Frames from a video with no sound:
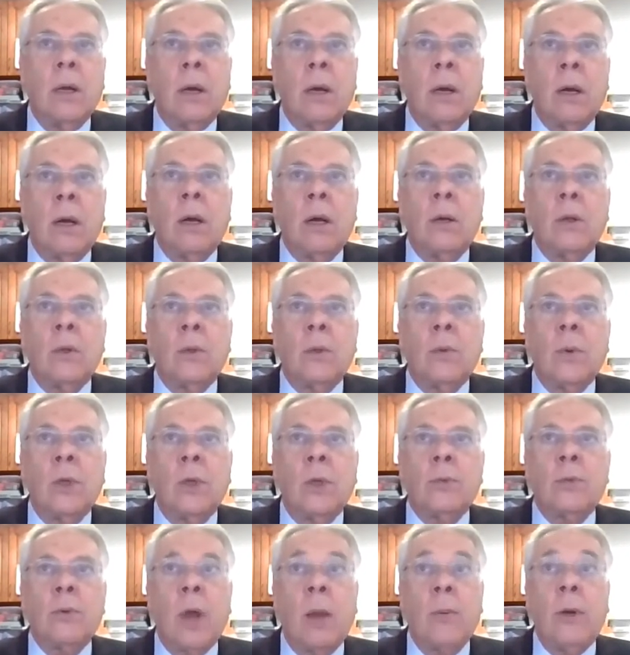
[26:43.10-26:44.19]
are the
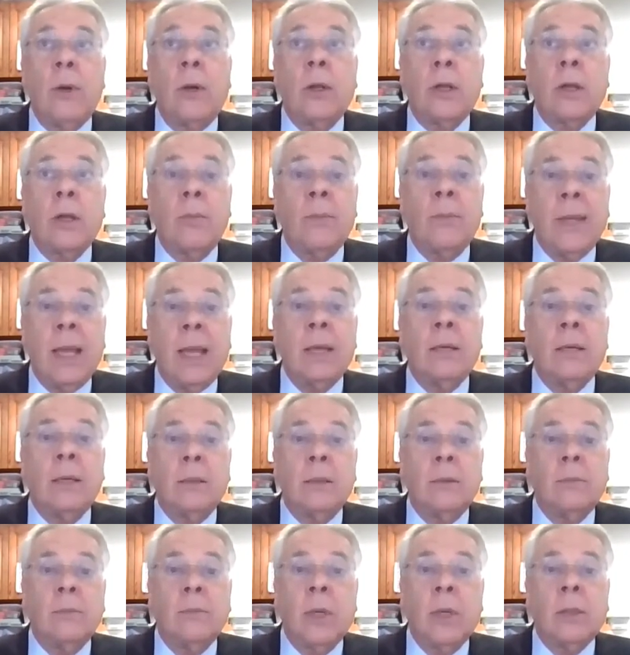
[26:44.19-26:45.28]
ones primarily commanded
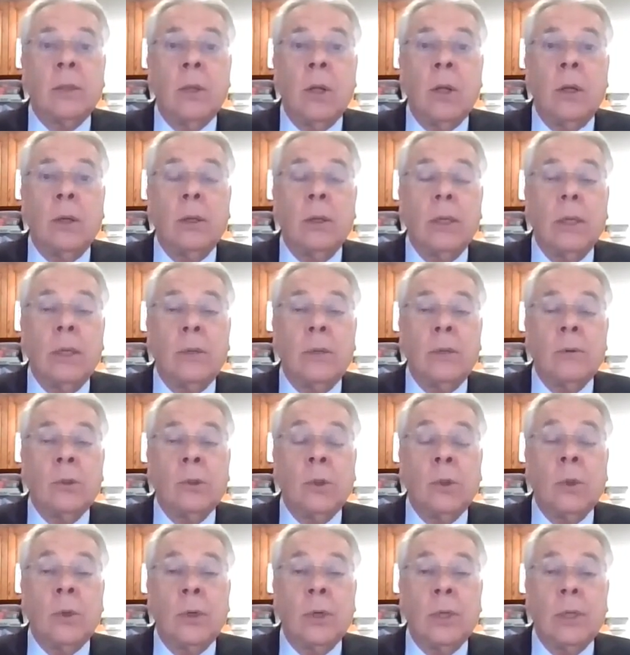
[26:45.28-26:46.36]
by the law,
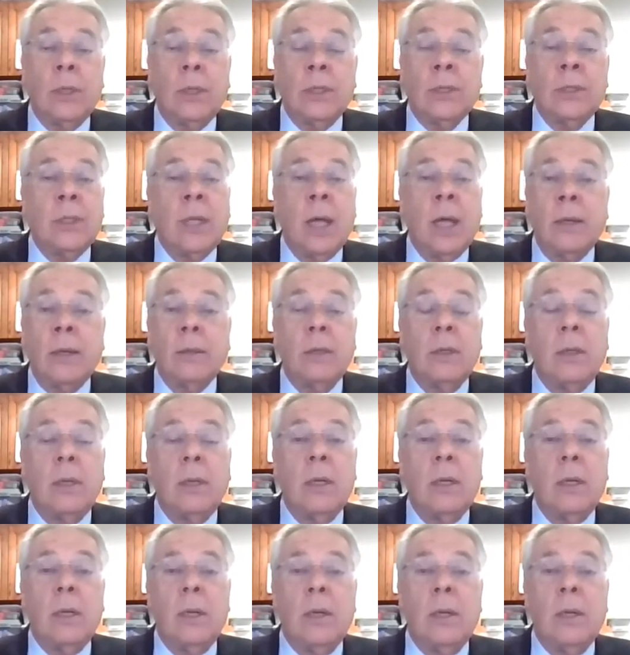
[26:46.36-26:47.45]
Lord. It's not,
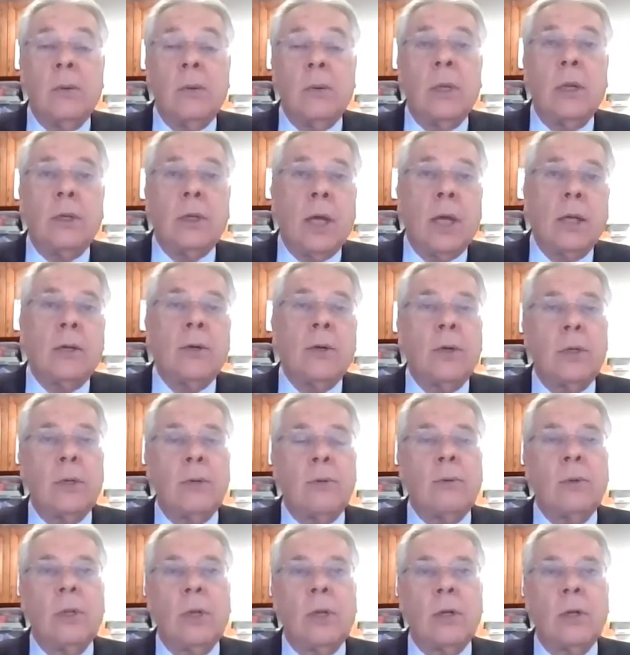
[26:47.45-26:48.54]
well, I
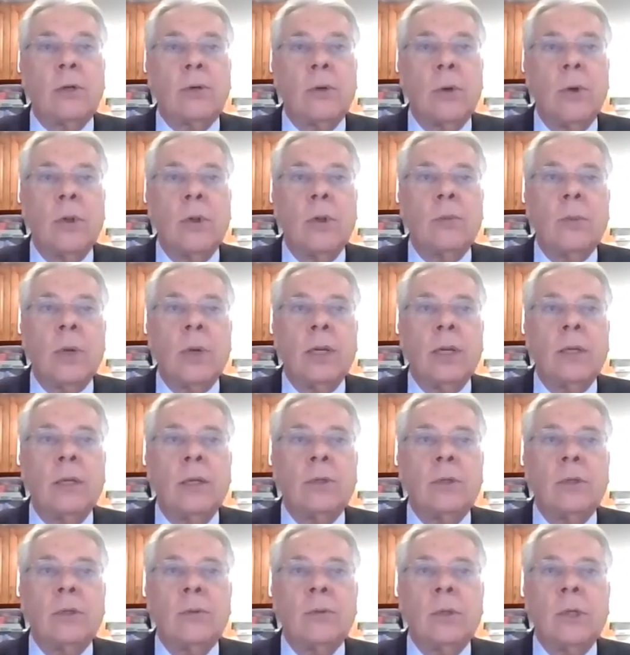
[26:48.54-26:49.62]
couldn't really control it. My
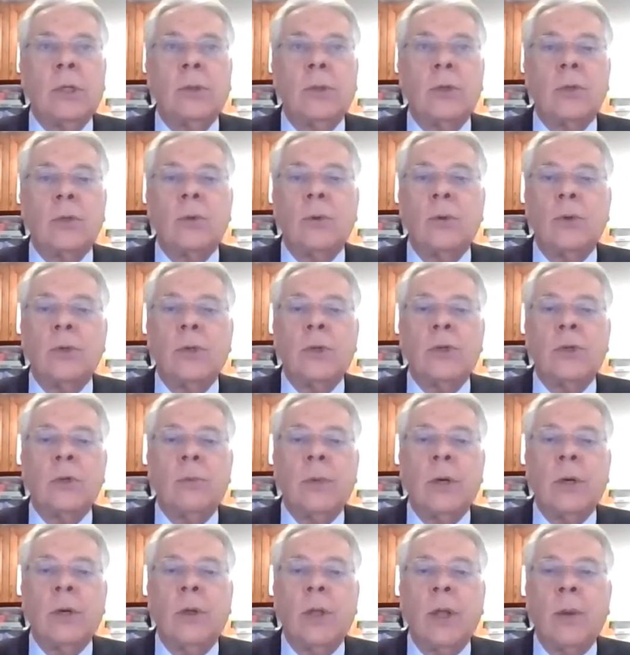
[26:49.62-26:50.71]
kids, the school system
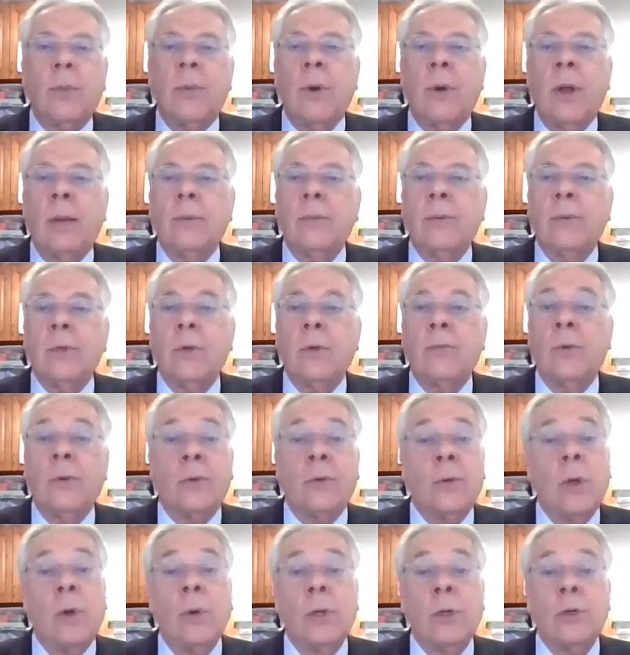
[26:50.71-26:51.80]
made all that problem, so forth.
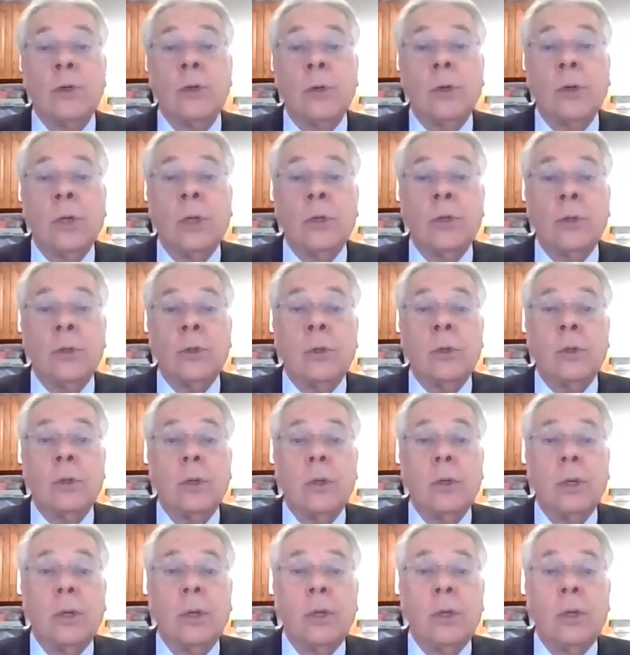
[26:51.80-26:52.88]
No, it's
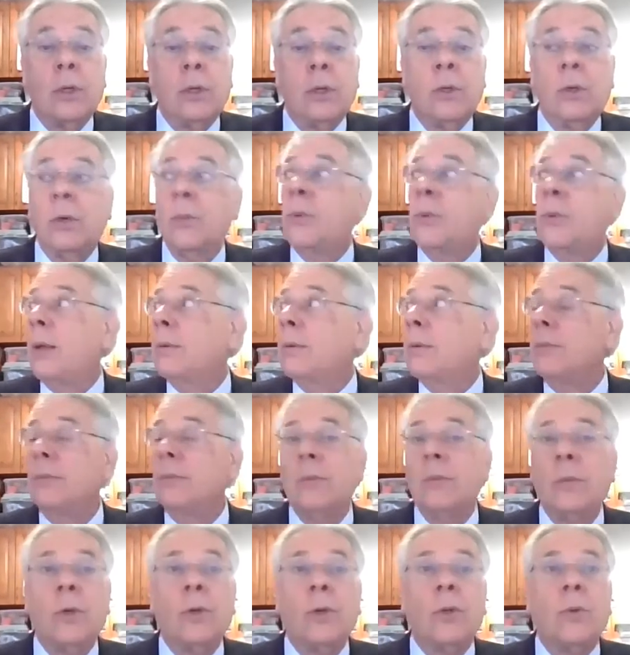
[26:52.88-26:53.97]
your problem.
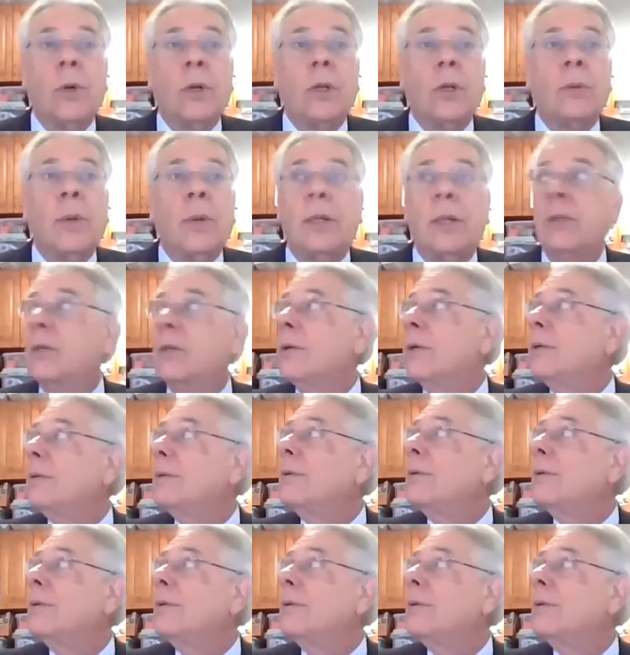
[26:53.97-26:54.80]
You're the one commanded